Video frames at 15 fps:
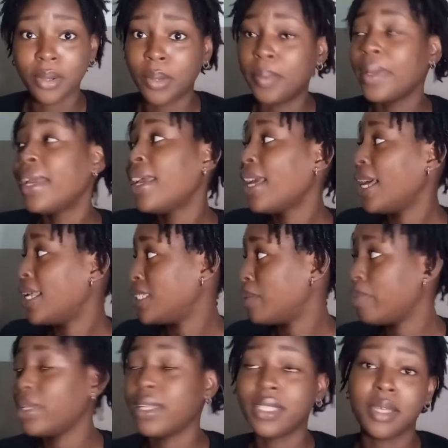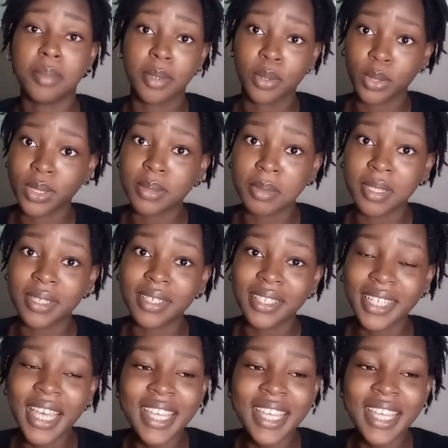up, and then my dad came and caught me.